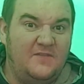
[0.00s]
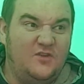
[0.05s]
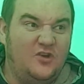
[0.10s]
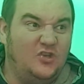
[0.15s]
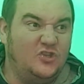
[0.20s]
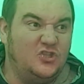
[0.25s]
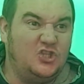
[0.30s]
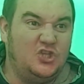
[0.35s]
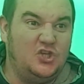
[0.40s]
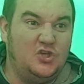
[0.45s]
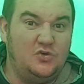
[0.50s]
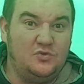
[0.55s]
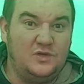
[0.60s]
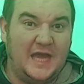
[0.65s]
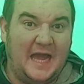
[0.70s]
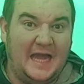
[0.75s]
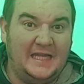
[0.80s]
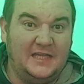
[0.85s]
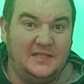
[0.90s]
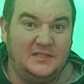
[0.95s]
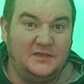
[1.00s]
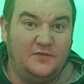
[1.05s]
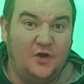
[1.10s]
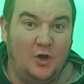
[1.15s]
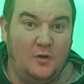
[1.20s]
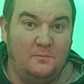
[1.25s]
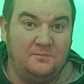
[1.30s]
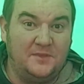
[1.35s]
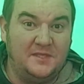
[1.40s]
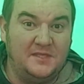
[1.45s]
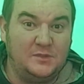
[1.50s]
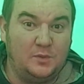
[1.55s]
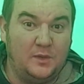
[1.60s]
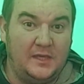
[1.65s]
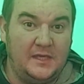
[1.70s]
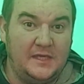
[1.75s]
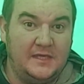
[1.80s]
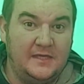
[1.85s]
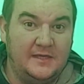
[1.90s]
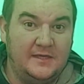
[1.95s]
got 2 candles of hope this
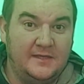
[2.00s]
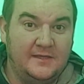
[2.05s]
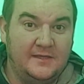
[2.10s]
week.